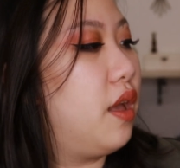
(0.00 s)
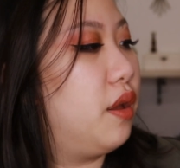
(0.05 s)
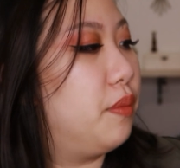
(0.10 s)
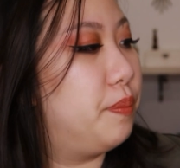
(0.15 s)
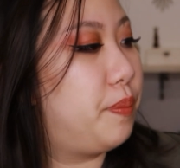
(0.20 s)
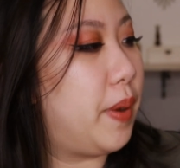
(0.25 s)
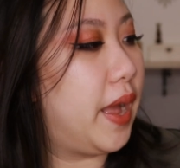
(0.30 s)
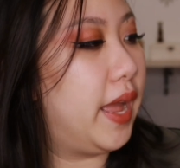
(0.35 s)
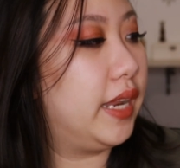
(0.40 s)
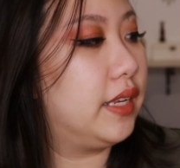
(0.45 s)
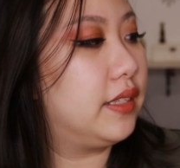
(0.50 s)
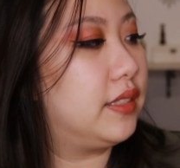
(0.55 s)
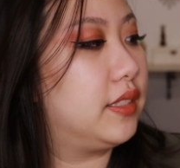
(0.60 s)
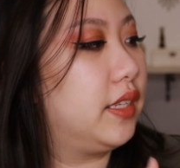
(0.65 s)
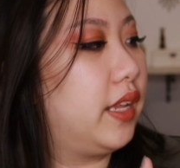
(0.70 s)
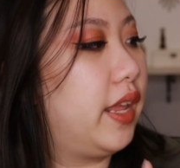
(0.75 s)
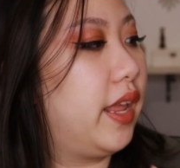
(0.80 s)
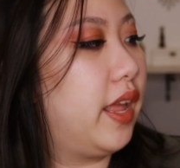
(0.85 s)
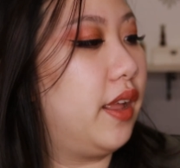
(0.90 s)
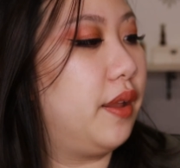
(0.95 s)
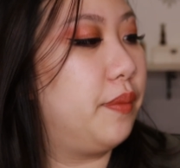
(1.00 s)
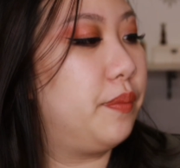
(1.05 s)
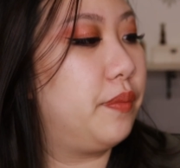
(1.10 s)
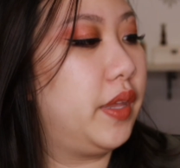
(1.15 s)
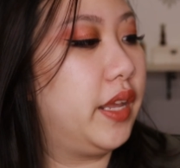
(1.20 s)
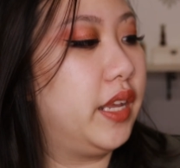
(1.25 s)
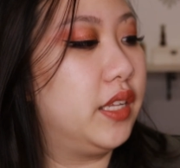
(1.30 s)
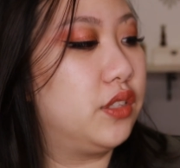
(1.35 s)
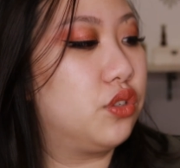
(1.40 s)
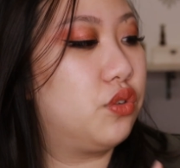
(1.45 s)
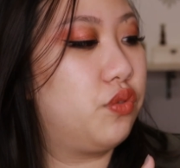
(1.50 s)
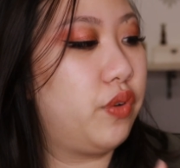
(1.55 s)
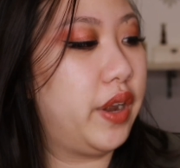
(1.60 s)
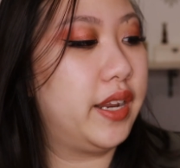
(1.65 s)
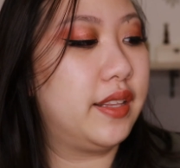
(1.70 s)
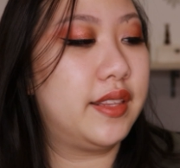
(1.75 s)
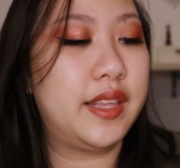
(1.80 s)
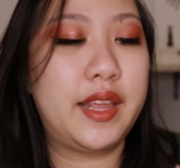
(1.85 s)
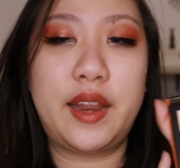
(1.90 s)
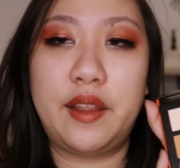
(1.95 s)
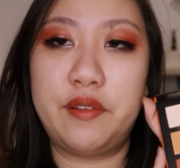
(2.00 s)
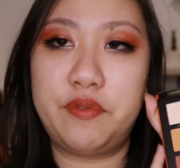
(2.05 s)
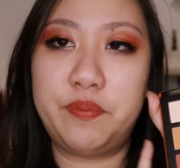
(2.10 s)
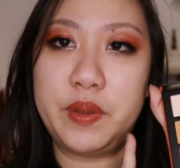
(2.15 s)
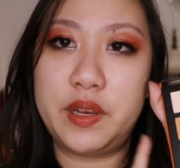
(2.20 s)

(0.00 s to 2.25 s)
But it's great that I've